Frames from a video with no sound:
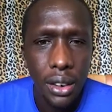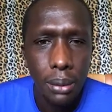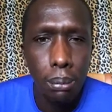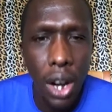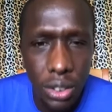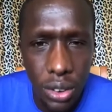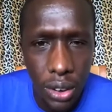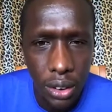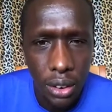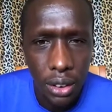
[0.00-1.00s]
Boston?
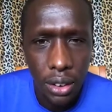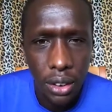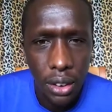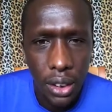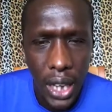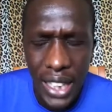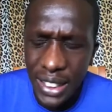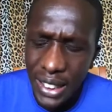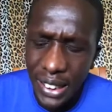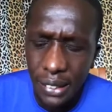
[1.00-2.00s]
I
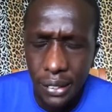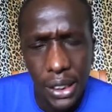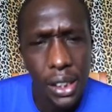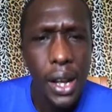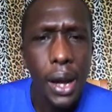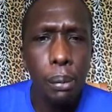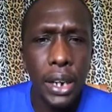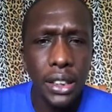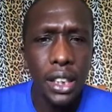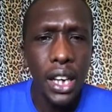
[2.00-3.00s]
said, oh, well,
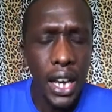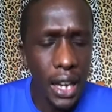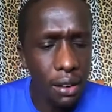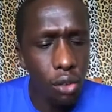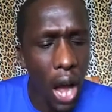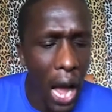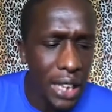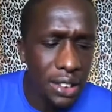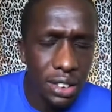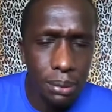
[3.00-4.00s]
but at
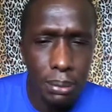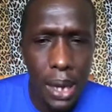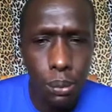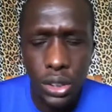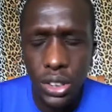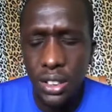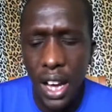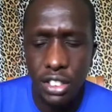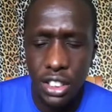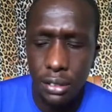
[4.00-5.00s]
the same time, we're just
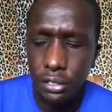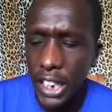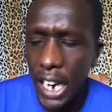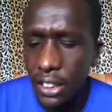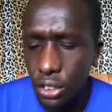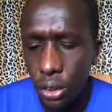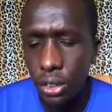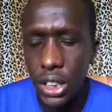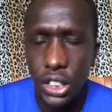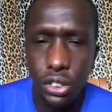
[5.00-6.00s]
having some financial
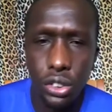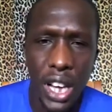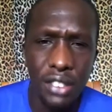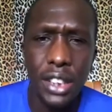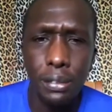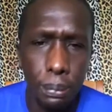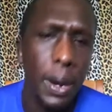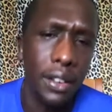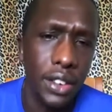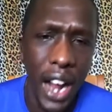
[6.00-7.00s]
issues after,
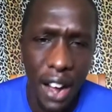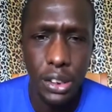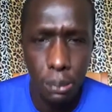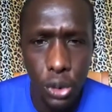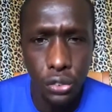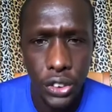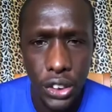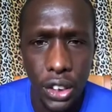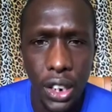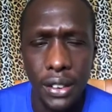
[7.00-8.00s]
you know, having moved,
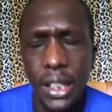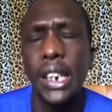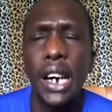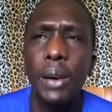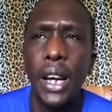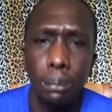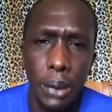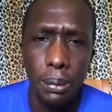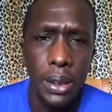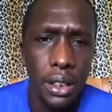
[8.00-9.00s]
you know, like, oh, well,
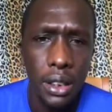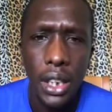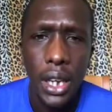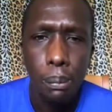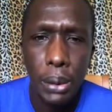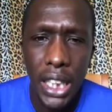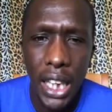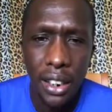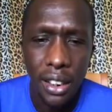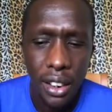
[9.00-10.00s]
maybe. But
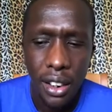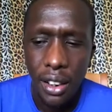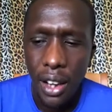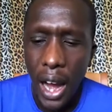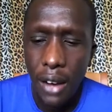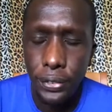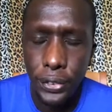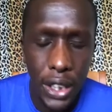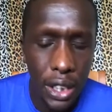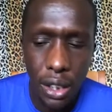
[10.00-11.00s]
then a
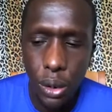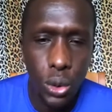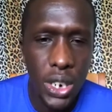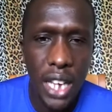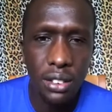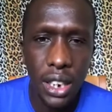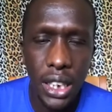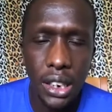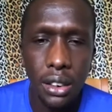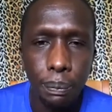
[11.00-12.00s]
few days
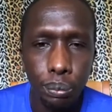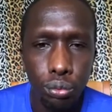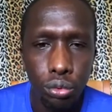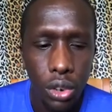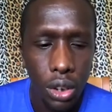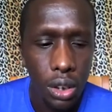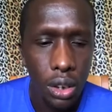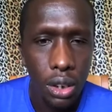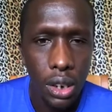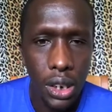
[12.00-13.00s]
later,
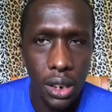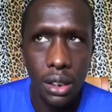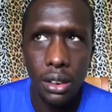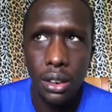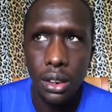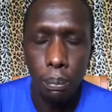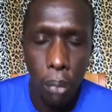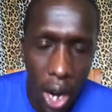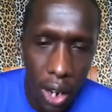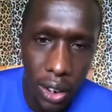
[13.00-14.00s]
uh,
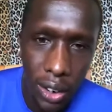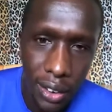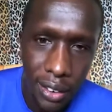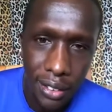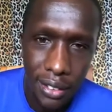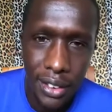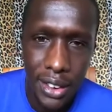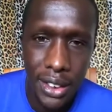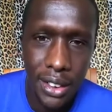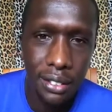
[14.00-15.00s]
Marla,
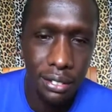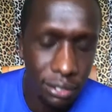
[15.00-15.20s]
the